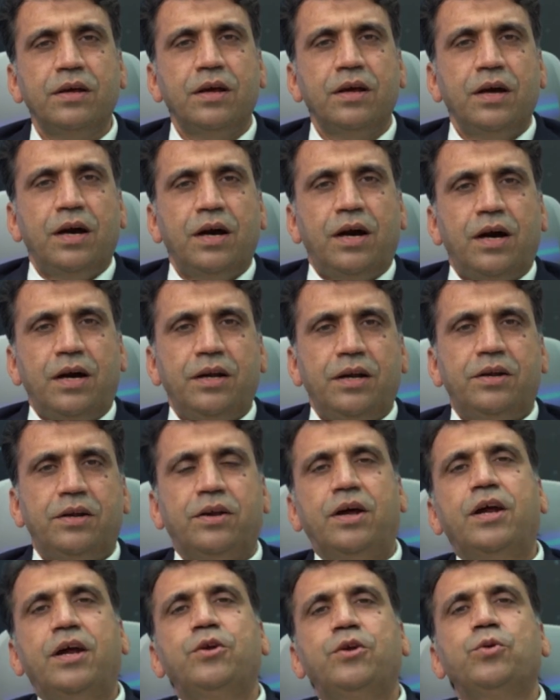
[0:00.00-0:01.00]
I
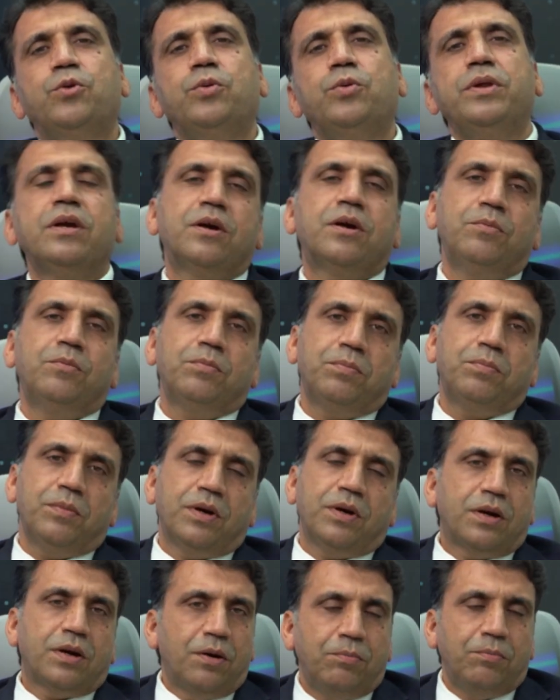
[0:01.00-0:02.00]
tried to
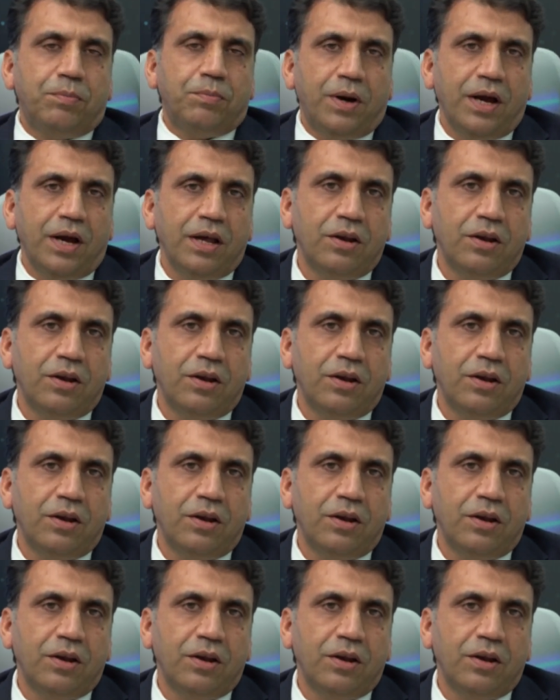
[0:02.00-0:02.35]
recompile